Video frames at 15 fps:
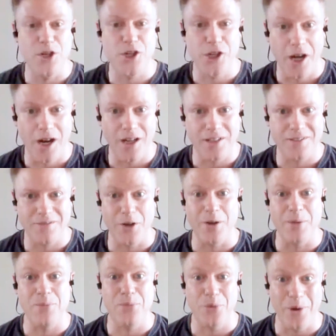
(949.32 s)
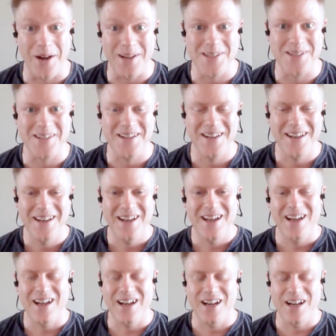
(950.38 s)
shocked, very impressed.
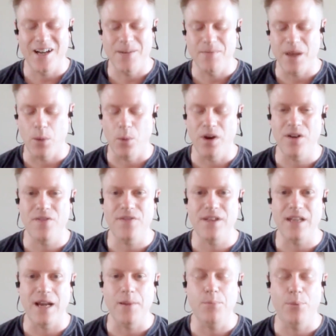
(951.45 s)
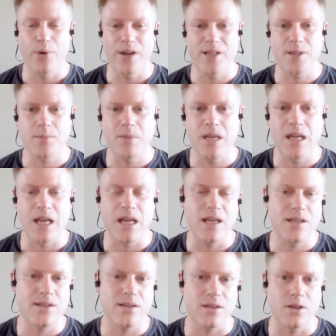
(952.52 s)
One of the things that impressed me
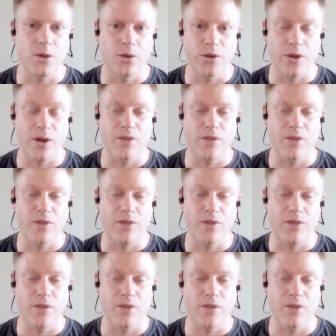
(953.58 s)
is, you know,